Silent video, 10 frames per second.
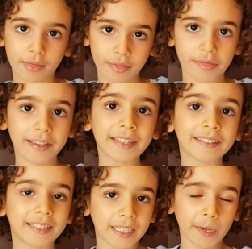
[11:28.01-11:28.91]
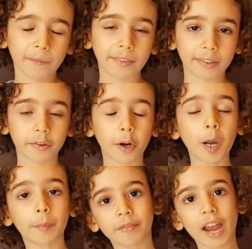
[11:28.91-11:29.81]
these leaves
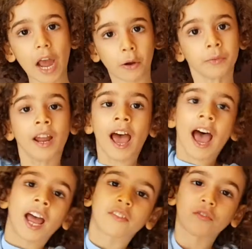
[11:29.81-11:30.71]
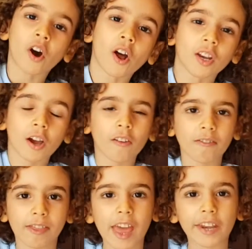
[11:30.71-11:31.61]
turn brown and fall off
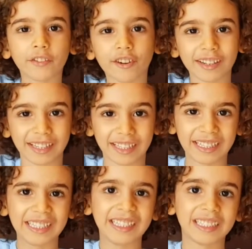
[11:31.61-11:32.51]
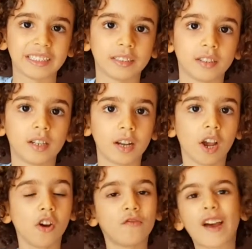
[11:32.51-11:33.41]
the tree.
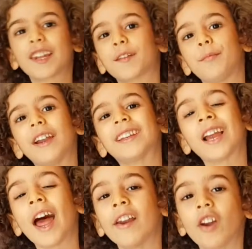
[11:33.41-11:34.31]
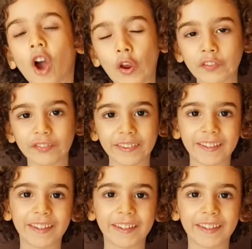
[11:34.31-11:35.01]
When spring arrives,